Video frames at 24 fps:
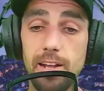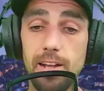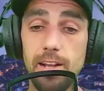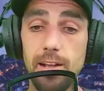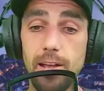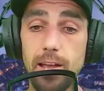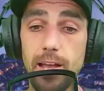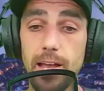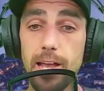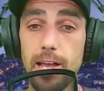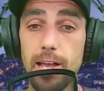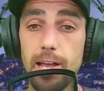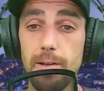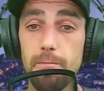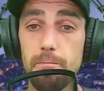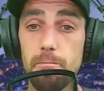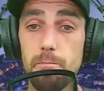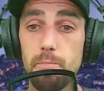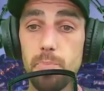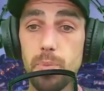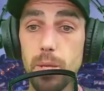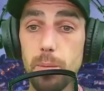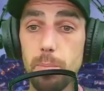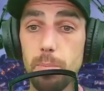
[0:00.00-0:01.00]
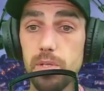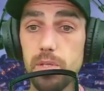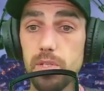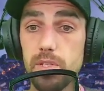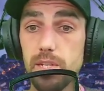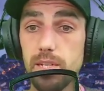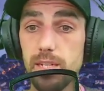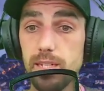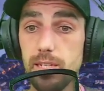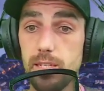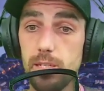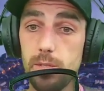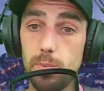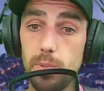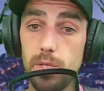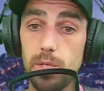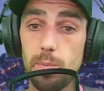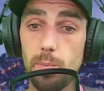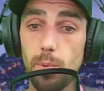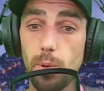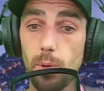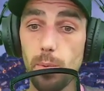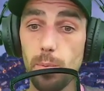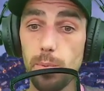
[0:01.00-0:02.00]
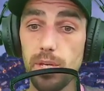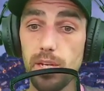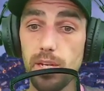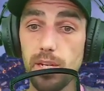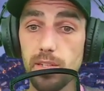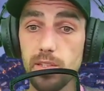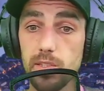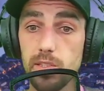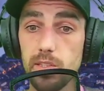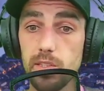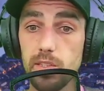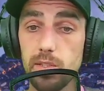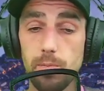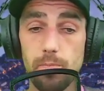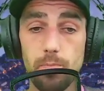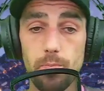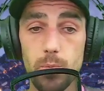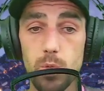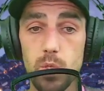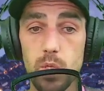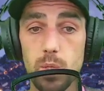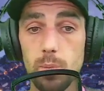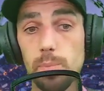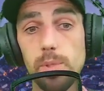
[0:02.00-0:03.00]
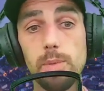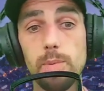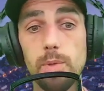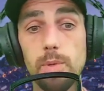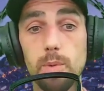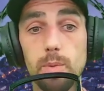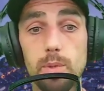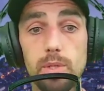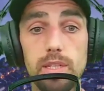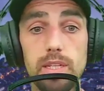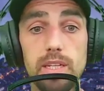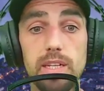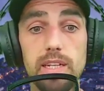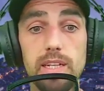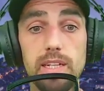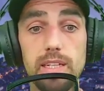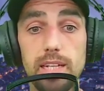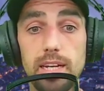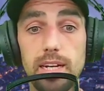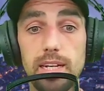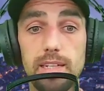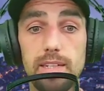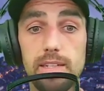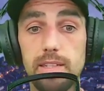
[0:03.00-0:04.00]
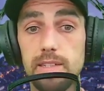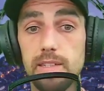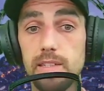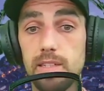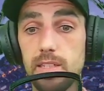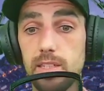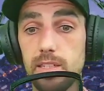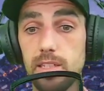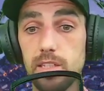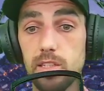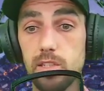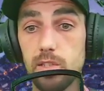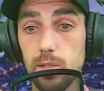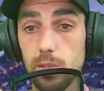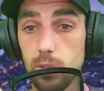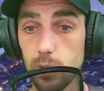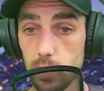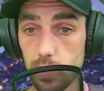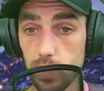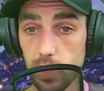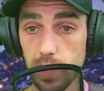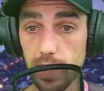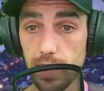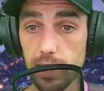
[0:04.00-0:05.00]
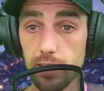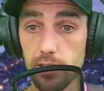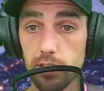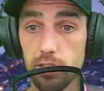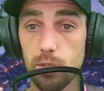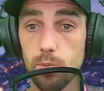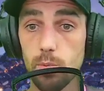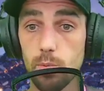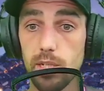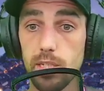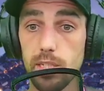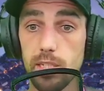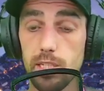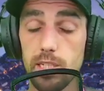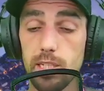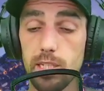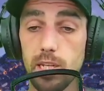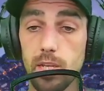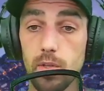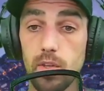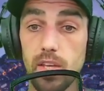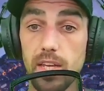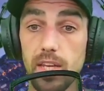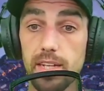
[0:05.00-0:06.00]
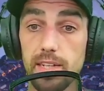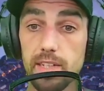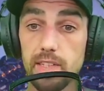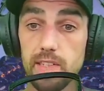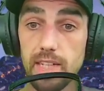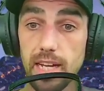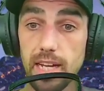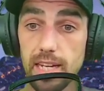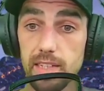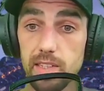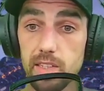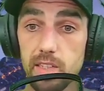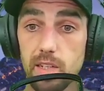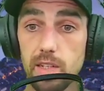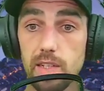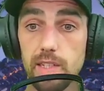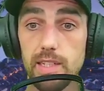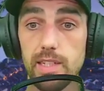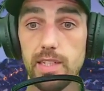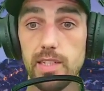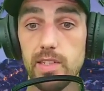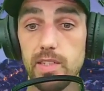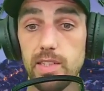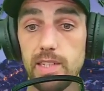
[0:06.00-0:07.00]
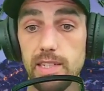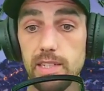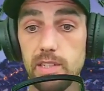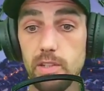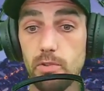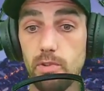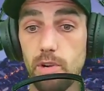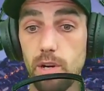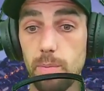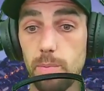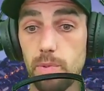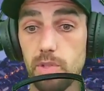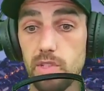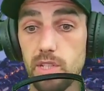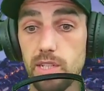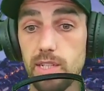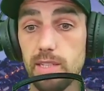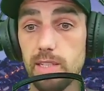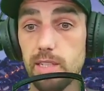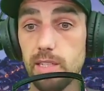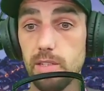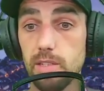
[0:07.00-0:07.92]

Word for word: um, mislead people because some people would think that the, the association, when they take a stance like this, that they're representing the